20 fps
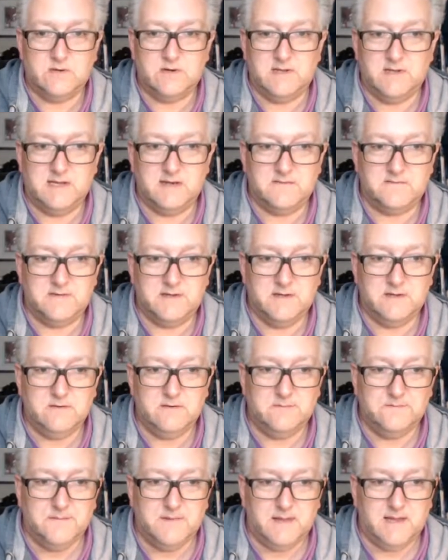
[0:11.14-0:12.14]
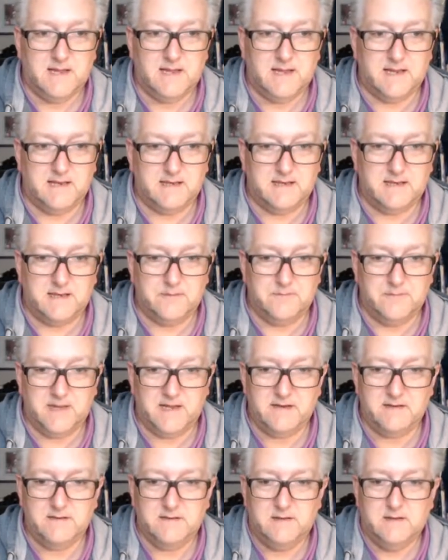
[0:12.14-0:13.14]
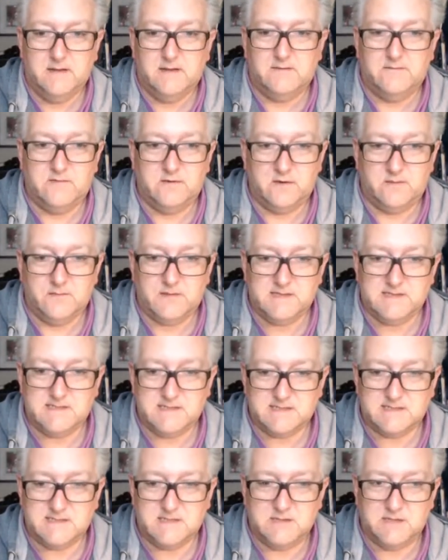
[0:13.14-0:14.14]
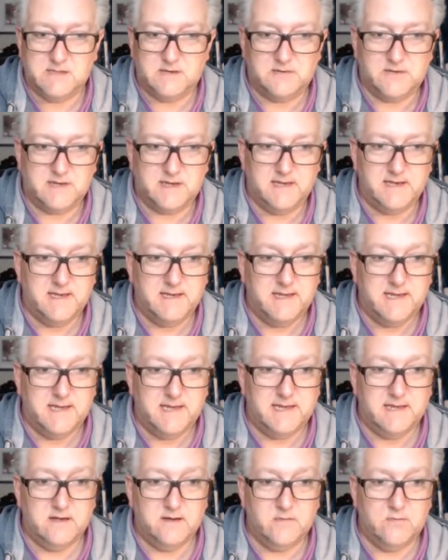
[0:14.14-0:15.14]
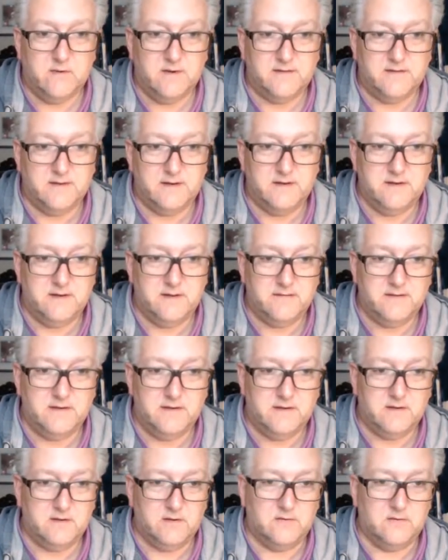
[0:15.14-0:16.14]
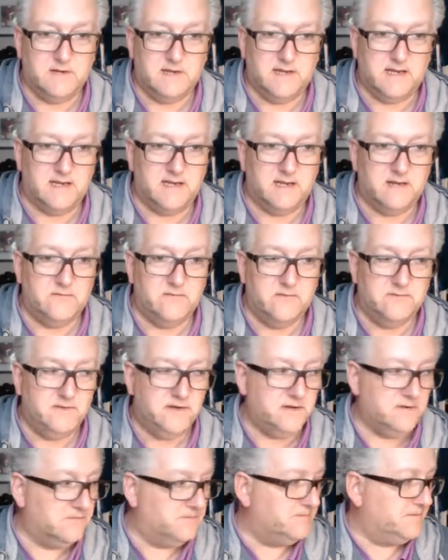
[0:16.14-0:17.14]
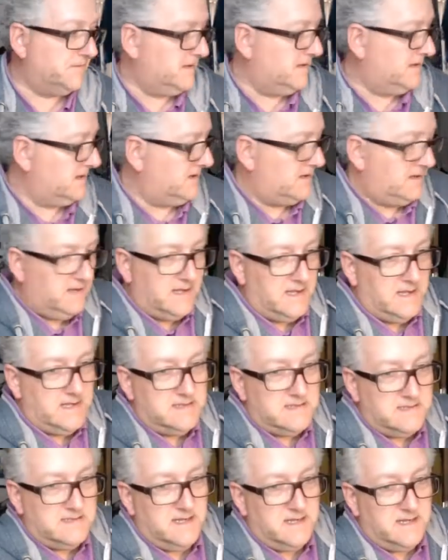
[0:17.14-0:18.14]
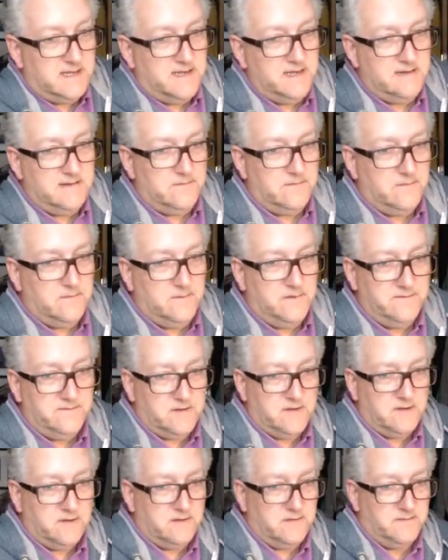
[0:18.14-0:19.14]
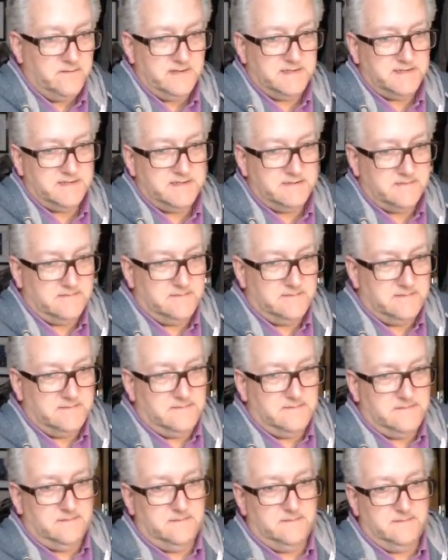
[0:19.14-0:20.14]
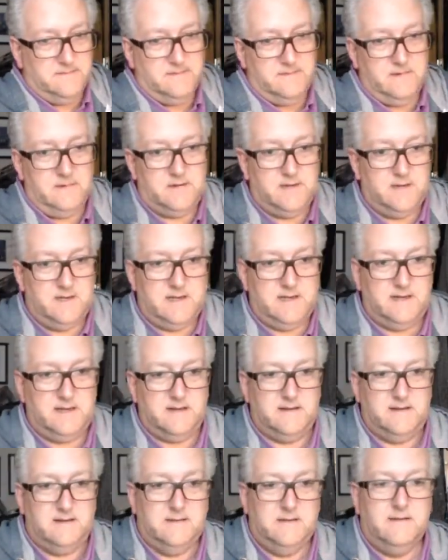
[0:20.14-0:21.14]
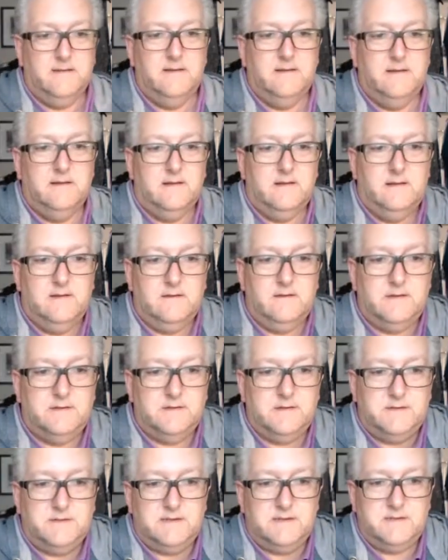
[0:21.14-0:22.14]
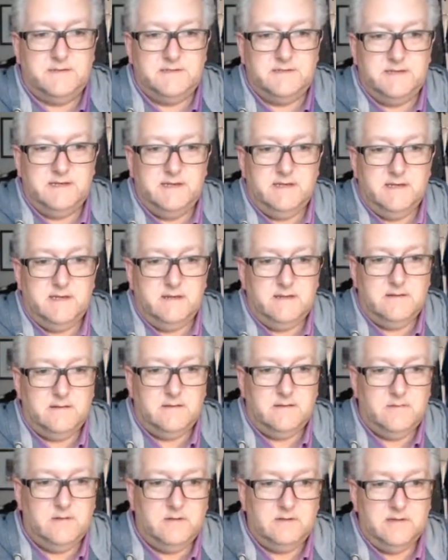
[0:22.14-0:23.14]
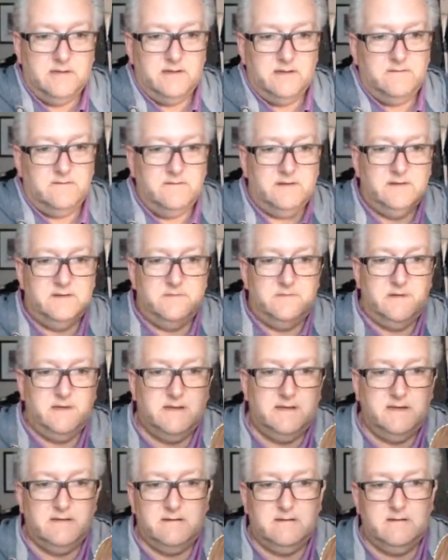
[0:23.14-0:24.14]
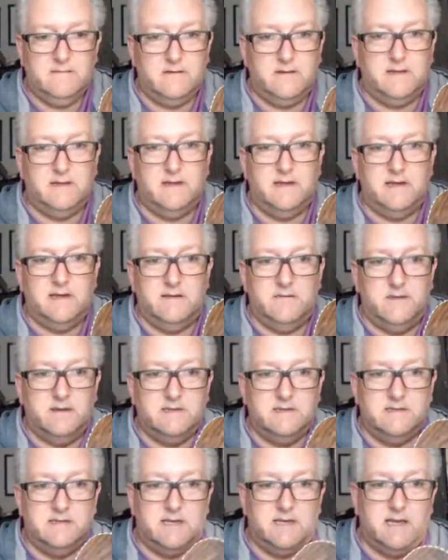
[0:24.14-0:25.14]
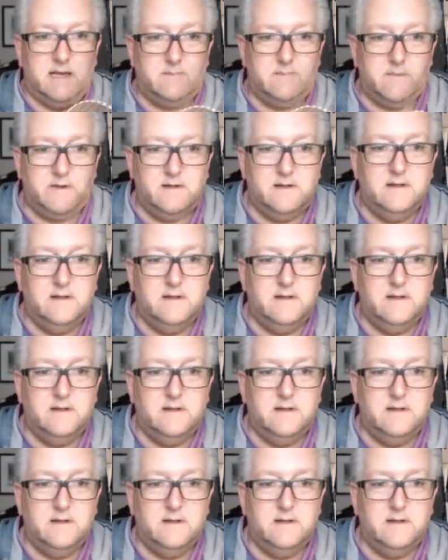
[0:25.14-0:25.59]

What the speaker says: in the afternoon, and I'm Ben from Essex in the UK, here with another ukulele review. And today we've got this ukulele, which you can see I'm holding in front of me here. I can get it right in the camera.